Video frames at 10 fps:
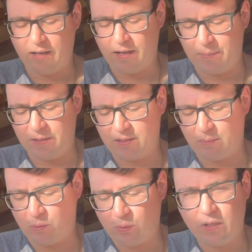Um, there's
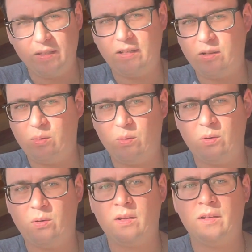some really
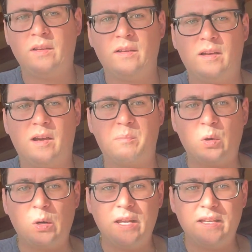cool uh,
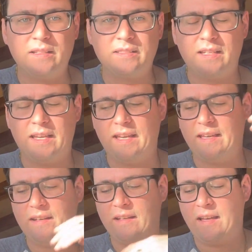prints,
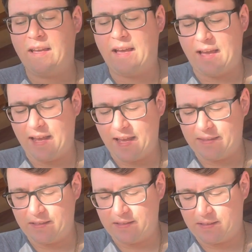and I
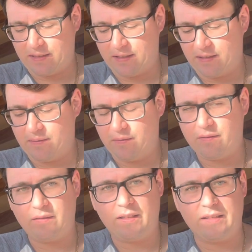got this uh,
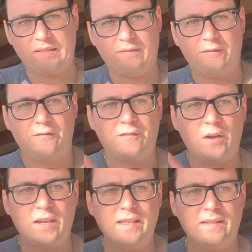this
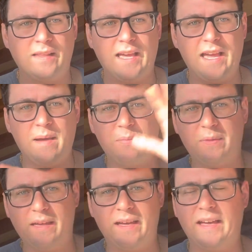funky lamp
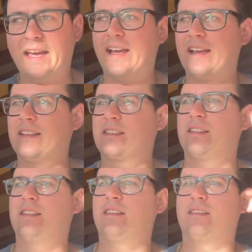that has
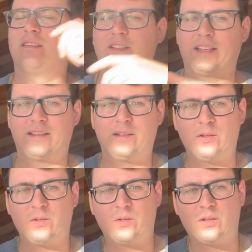like
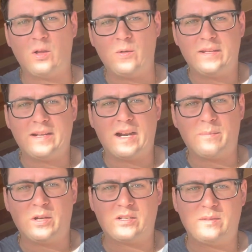little glow in the dark
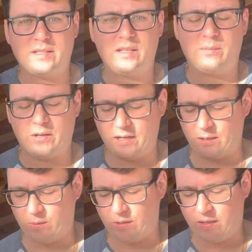mushrooms that you put on
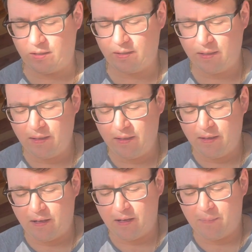your wall.
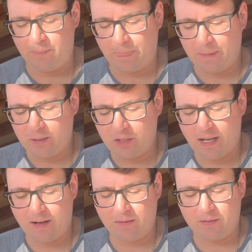Um,
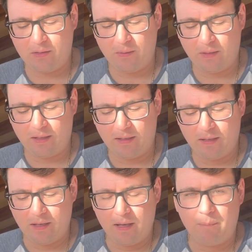shout out to uh,
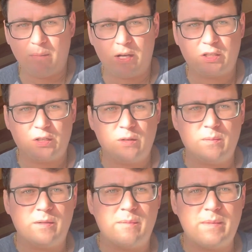
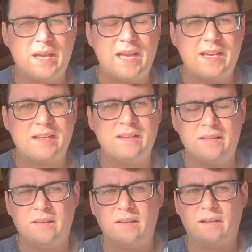Mushroom Mac
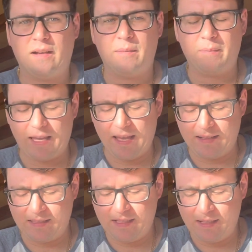um,
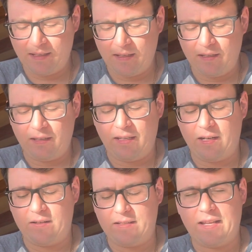Mackenzie
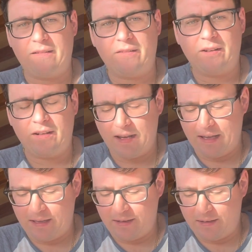here in Denver
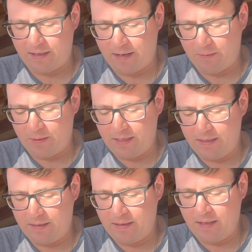and
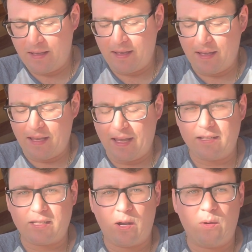Irene
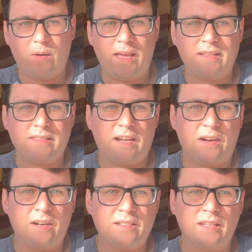Antona's
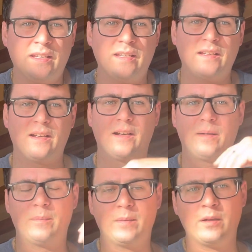Art
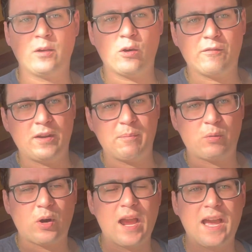um, over in
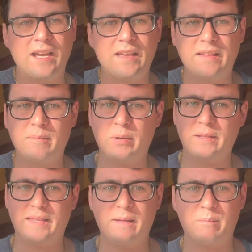Prague.
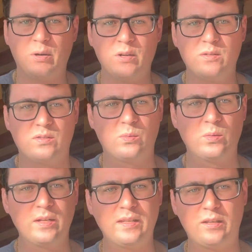But they produce
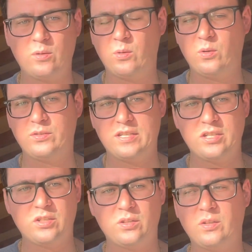really cool
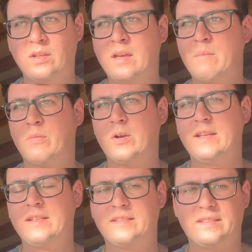digital
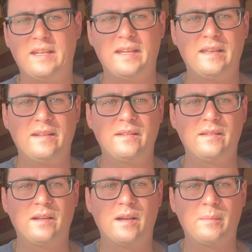prints and
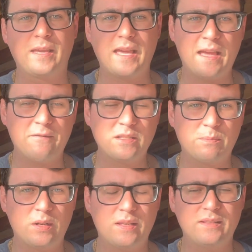um, canvas
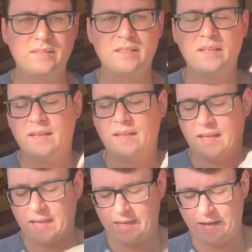prints
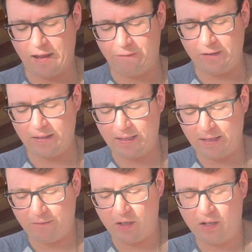and I feel like
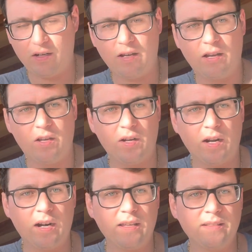if you're a good
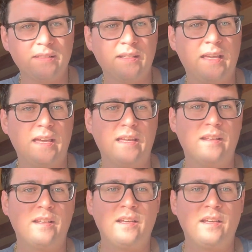artist and